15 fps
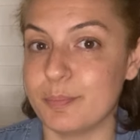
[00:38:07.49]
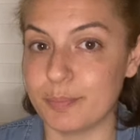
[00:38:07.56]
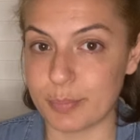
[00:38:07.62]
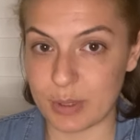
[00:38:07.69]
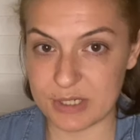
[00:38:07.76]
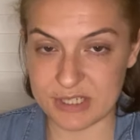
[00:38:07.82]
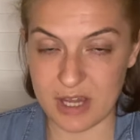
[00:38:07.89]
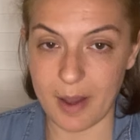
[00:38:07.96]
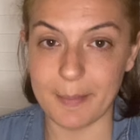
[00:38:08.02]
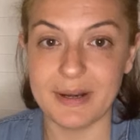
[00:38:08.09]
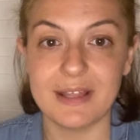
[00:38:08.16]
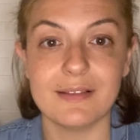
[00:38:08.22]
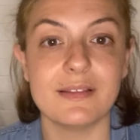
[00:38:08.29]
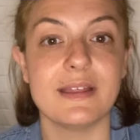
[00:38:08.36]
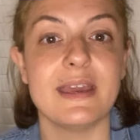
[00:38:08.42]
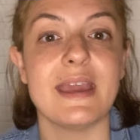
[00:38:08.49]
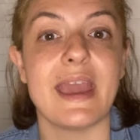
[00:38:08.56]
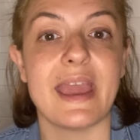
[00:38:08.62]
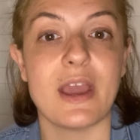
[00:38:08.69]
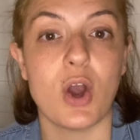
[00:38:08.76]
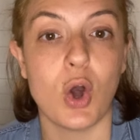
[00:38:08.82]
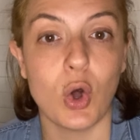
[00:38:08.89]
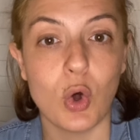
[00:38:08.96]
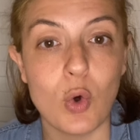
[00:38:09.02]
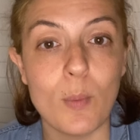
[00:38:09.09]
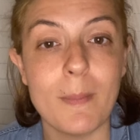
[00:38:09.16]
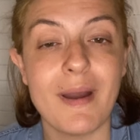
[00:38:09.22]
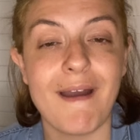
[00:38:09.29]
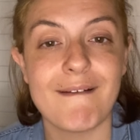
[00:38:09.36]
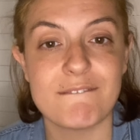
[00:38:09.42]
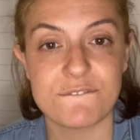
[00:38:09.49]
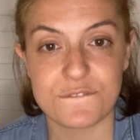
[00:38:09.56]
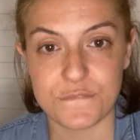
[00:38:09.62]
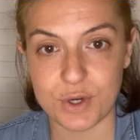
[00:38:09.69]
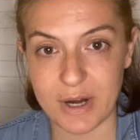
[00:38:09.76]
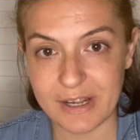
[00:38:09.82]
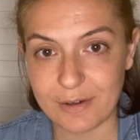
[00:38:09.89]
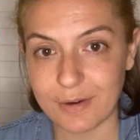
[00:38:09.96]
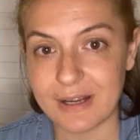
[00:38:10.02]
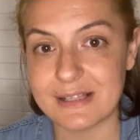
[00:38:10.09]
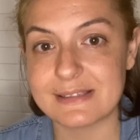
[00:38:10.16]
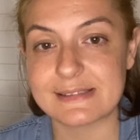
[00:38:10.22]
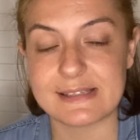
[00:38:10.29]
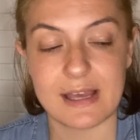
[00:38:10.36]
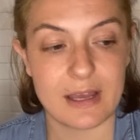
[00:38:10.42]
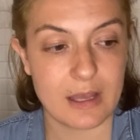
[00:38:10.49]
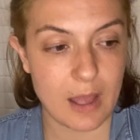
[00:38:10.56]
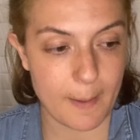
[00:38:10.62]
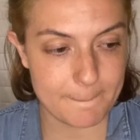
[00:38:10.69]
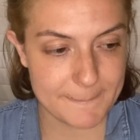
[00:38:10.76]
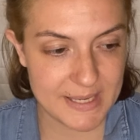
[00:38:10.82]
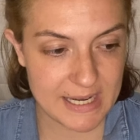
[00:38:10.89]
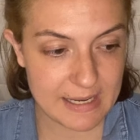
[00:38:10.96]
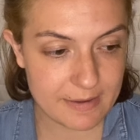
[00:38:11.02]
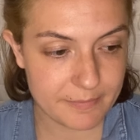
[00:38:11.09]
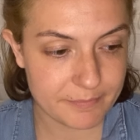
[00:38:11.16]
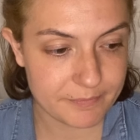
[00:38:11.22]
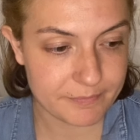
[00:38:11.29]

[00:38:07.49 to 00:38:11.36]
predominantly a home fragrance company,